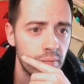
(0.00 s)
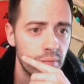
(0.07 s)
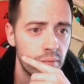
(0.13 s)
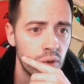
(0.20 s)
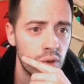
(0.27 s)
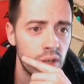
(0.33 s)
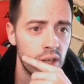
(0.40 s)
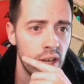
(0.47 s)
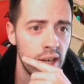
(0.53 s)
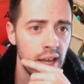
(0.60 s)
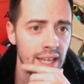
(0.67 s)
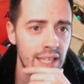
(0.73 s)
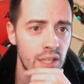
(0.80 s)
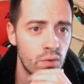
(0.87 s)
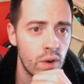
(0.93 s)
Okay,
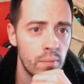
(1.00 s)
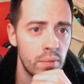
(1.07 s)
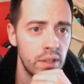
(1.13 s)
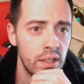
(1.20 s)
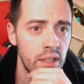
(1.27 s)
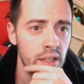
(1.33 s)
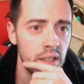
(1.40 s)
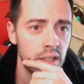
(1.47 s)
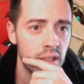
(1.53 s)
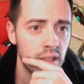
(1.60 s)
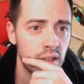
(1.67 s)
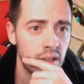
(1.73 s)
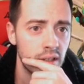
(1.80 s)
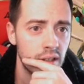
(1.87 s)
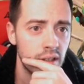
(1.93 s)
extra bleeds.
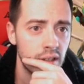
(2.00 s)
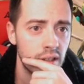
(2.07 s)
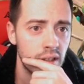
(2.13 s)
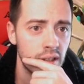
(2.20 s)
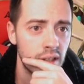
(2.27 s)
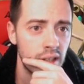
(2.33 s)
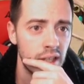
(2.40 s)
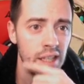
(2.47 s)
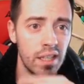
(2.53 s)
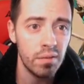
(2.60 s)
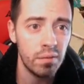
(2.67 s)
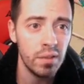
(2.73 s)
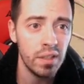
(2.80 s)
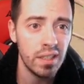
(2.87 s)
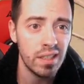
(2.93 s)
He
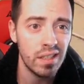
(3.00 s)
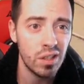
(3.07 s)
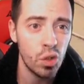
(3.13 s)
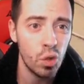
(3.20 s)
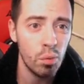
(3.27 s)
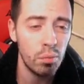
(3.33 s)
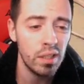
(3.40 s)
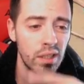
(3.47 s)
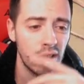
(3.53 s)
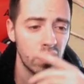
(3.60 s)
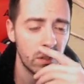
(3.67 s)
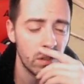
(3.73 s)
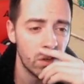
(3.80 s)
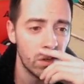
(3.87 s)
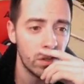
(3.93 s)
inflicted two bleeds
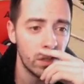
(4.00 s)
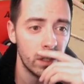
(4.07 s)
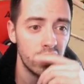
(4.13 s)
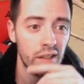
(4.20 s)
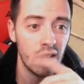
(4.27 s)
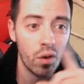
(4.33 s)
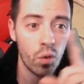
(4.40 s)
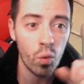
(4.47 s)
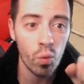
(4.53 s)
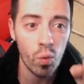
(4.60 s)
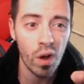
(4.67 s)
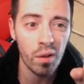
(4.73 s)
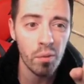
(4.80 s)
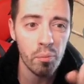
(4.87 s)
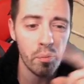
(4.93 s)
on her in
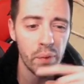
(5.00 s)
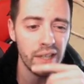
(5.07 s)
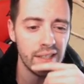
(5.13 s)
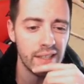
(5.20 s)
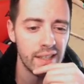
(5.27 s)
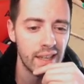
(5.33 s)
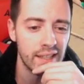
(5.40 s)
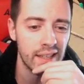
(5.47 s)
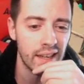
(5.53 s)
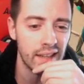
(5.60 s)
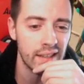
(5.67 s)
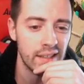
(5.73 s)
one basic attack.